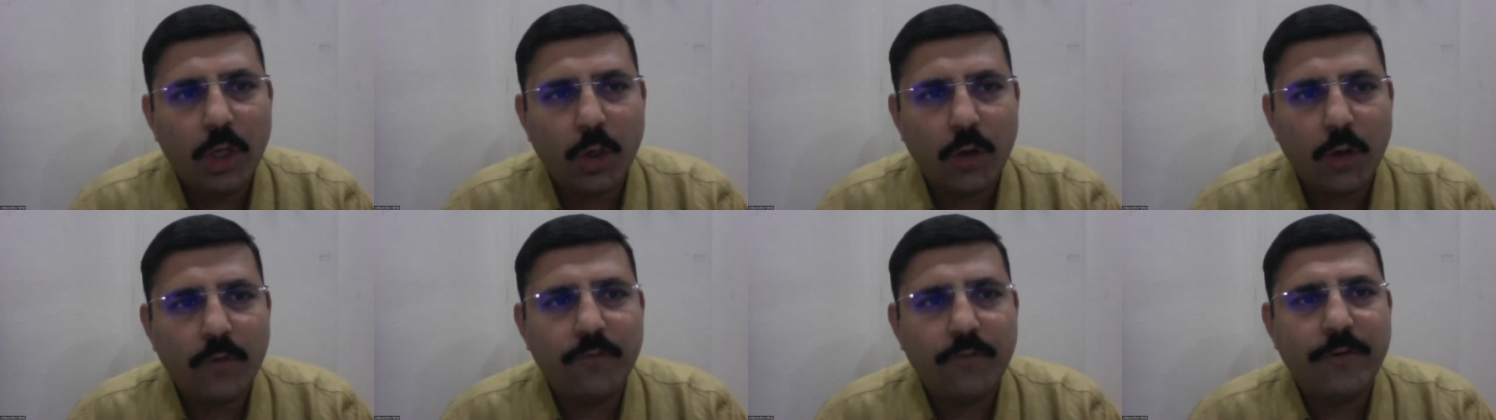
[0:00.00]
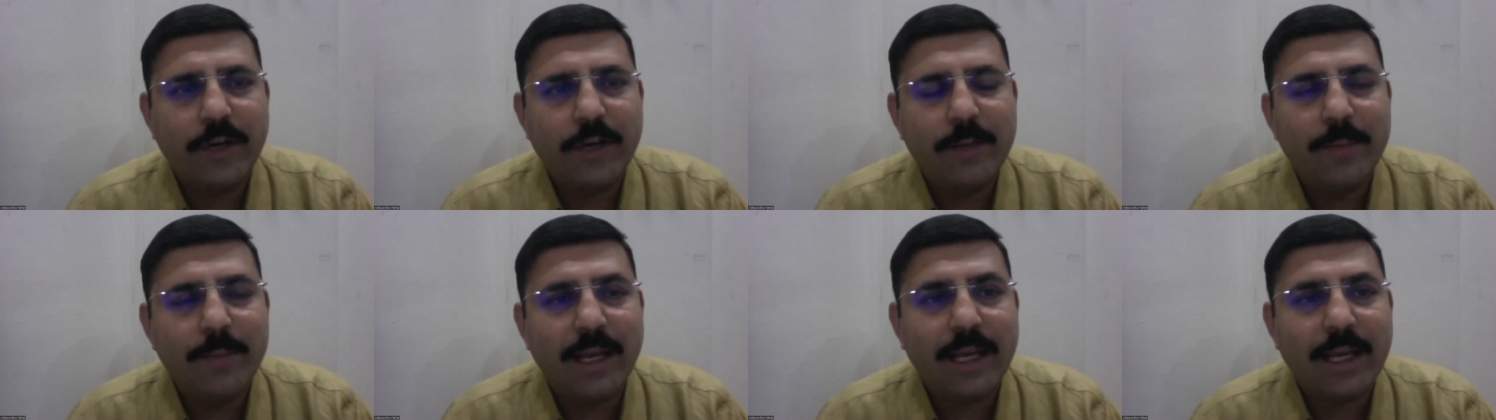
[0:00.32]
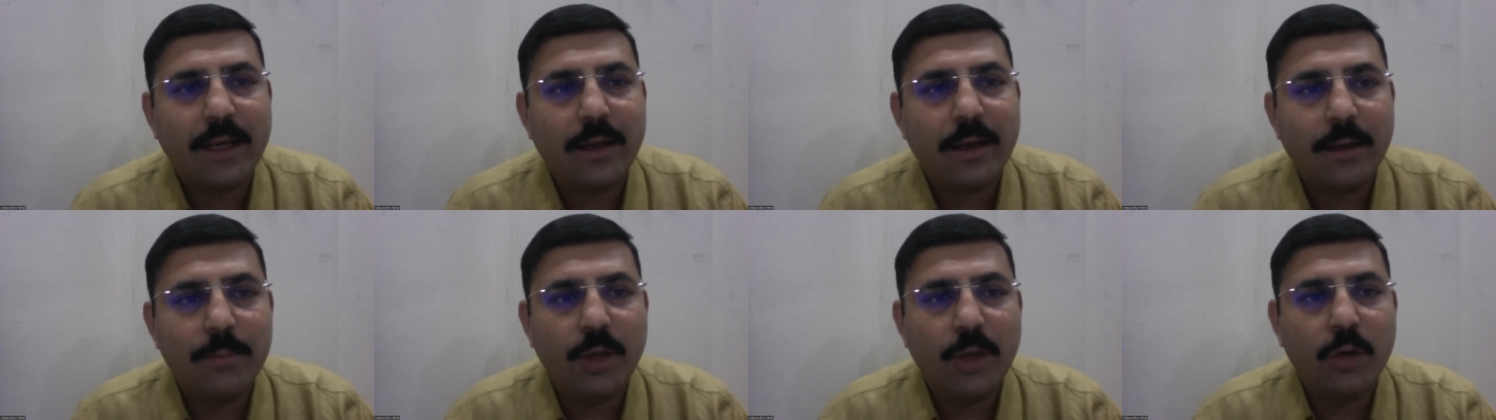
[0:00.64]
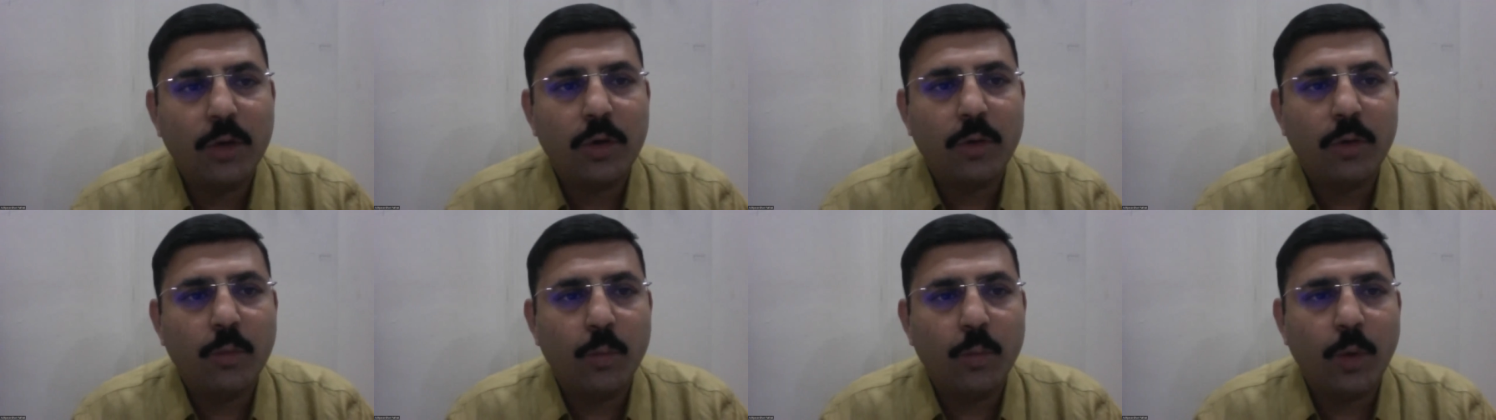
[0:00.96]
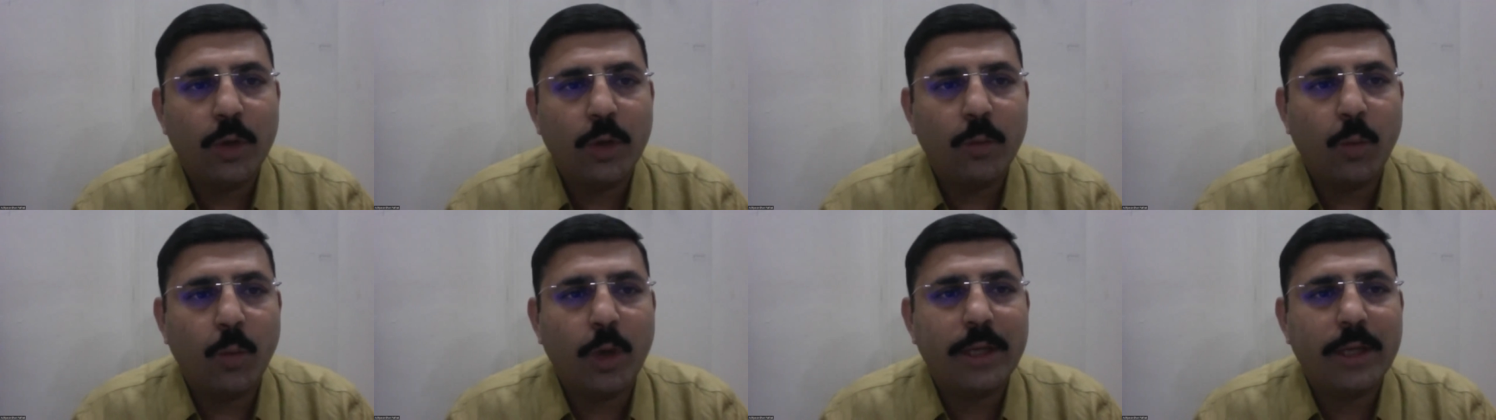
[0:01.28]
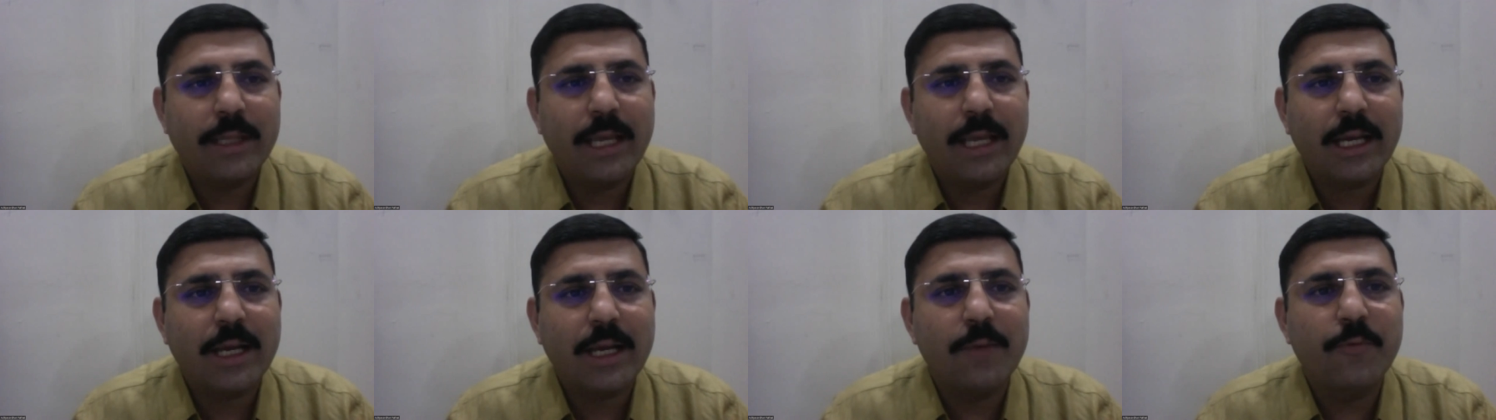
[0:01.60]
lot of feedback about what, what
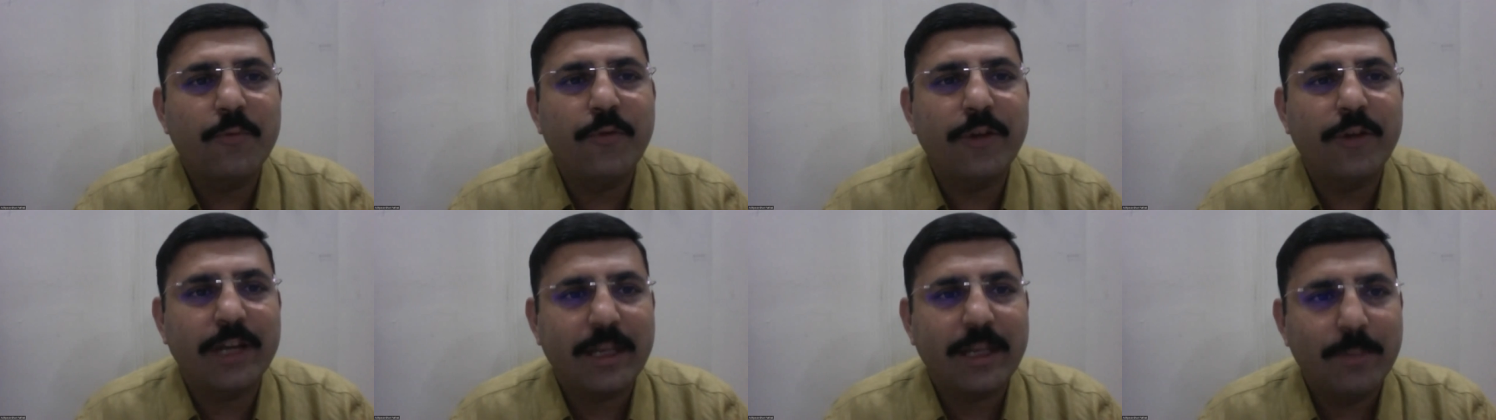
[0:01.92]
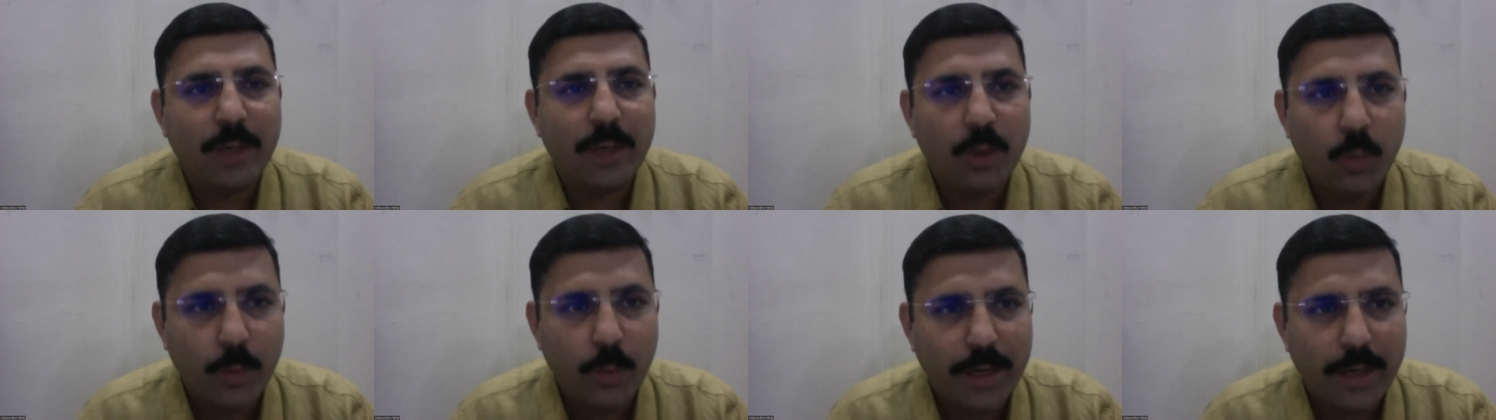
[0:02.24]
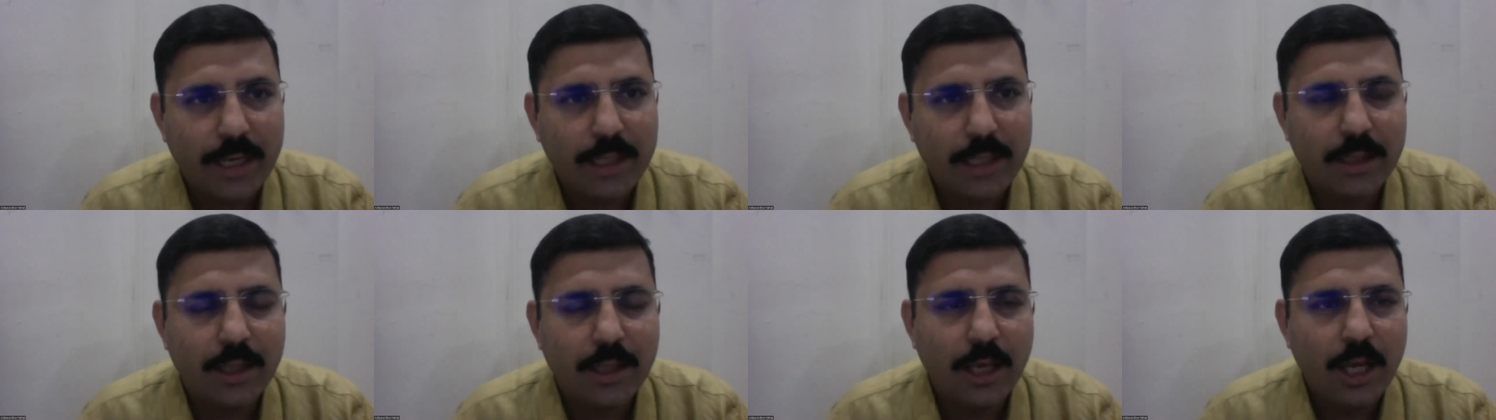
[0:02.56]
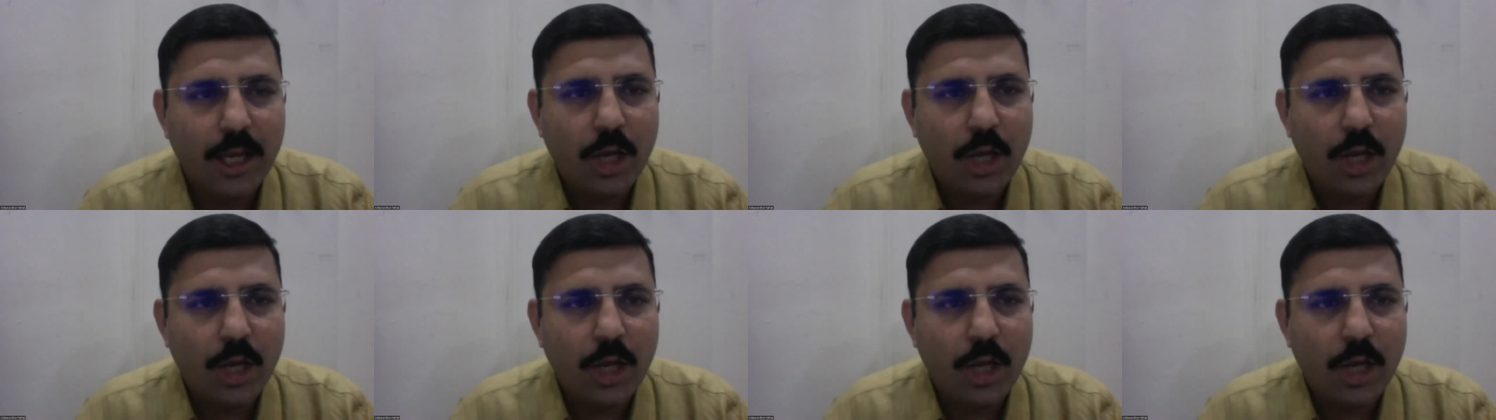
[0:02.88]
they're comfortable with